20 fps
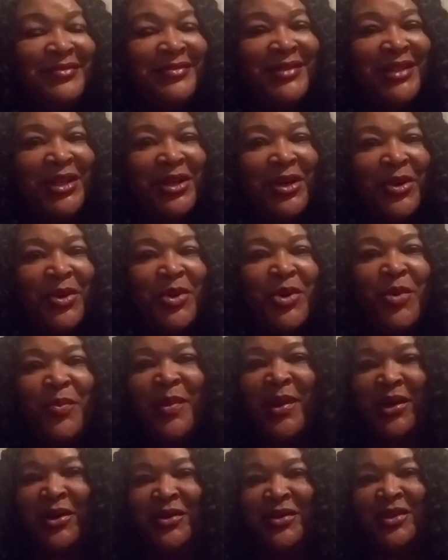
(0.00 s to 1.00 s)

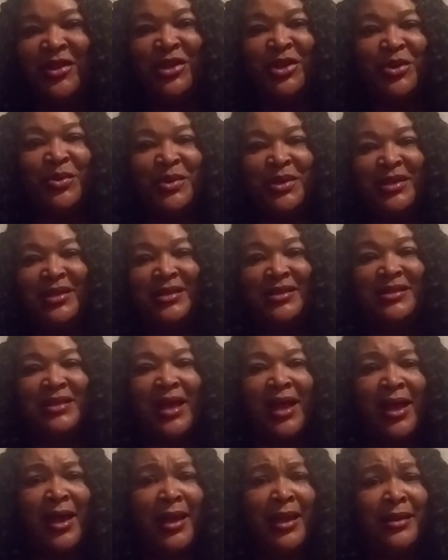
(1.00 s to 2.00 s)
better than you to
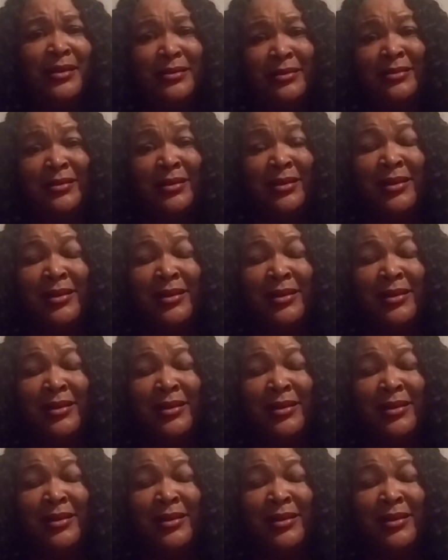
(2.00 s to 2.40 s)
decide?